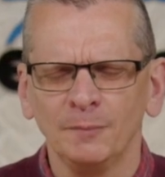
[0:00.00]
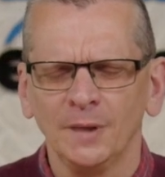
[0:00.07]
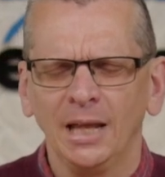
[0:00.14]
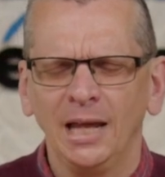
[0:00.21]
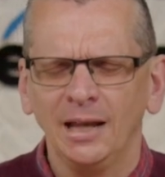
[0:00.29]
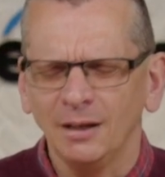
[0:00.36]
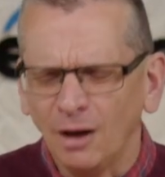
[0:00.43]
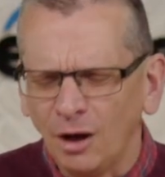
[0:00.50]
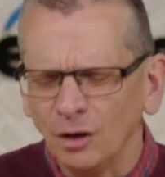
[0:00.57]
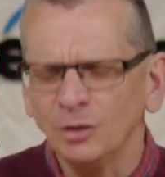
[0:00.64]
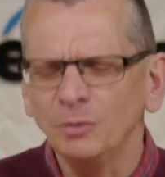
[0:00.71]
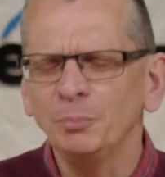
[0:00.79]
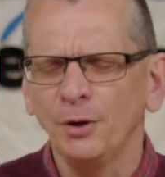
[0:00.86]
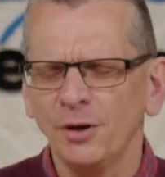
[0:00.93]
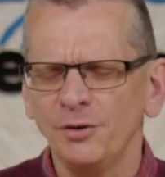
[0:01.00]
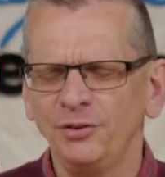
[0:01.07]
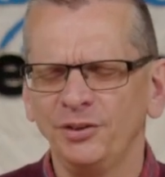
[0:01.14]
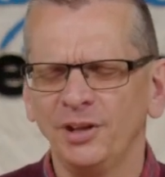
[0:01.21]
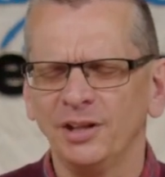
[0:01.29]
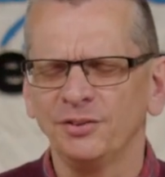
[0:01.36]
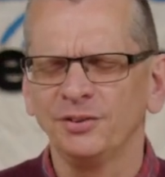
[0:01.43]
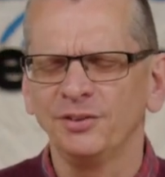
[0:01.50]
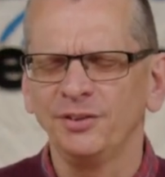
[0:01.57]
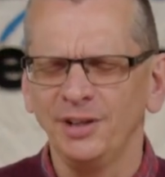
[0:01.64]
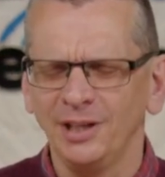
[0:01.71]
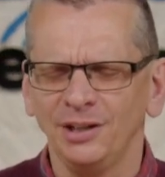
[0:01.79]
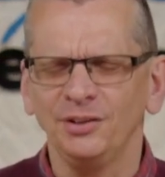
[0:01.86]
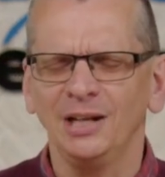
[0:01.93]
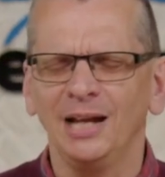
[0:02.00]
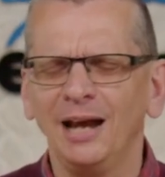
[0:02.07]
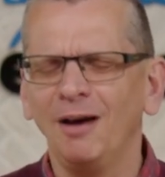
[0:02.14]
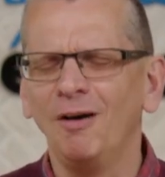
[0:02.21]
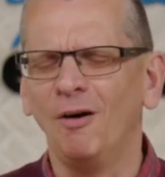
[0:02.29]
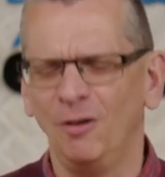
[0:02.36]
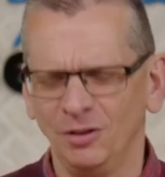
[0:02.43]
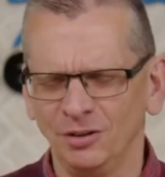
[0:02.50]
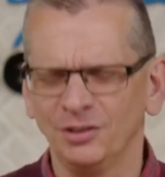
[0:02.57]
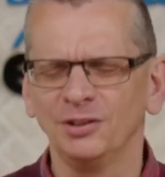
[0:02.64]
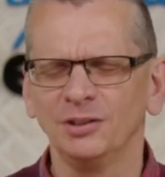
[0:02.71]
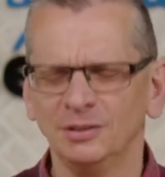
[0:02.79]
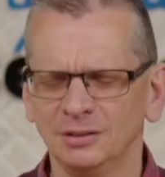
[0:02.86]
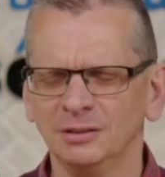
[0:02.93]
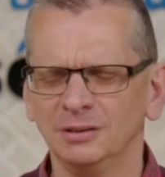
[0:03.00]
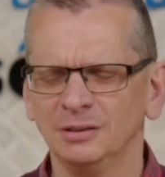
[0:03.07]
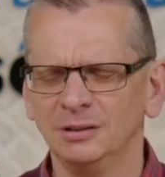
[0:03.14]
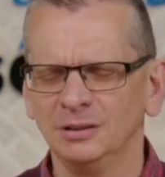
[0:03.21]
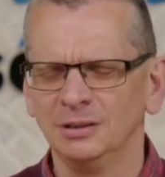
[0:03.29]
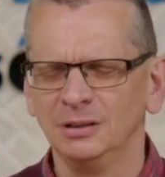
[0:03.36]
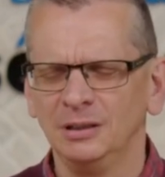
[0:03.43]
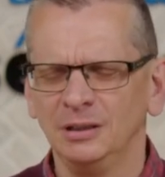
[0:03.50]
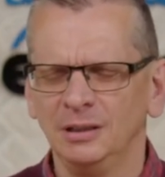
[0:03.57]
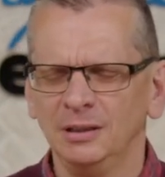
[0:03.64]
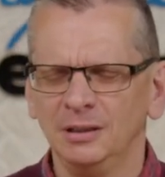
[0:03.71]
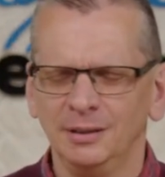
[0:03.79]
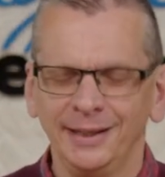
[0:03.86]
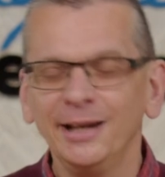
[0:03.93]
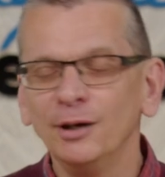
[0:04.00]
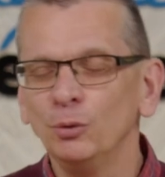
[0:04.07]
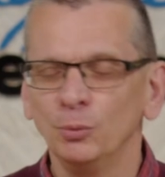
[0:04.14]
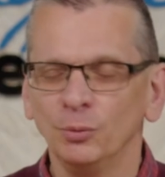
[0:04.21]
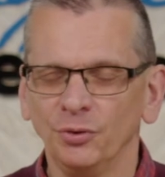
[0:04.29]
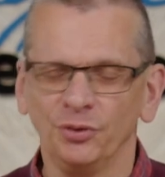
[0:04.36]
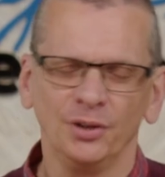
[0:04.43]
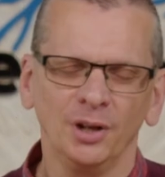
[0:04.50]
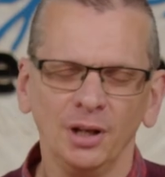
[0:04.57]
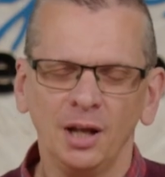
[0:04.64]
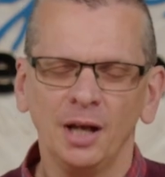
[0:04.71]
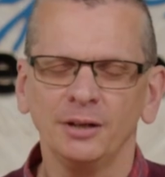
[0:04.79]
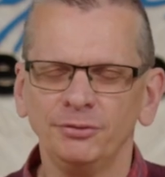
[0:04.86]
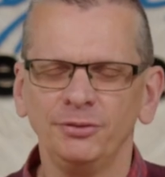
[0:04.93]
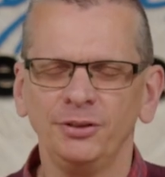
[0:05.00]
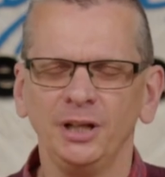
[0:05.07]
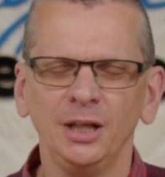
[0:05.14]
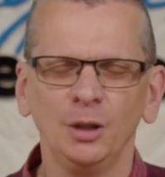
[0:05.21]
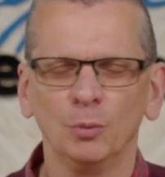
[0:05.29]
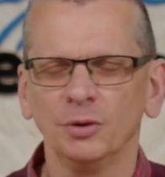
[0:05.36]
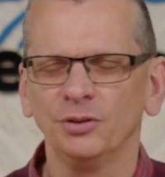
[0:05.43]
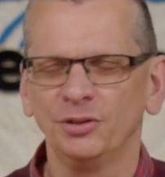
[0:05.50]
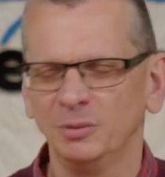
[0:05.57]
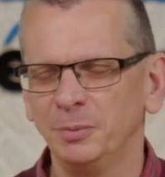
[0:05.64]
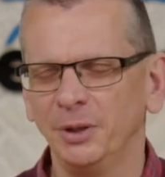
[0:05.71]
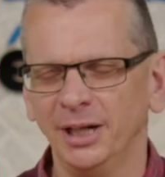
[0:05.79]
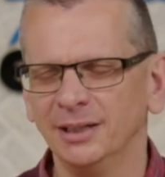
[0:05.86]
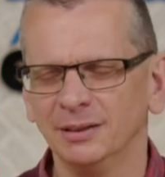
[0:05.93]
And unprocessed things in our heart kills the life that you want to bring.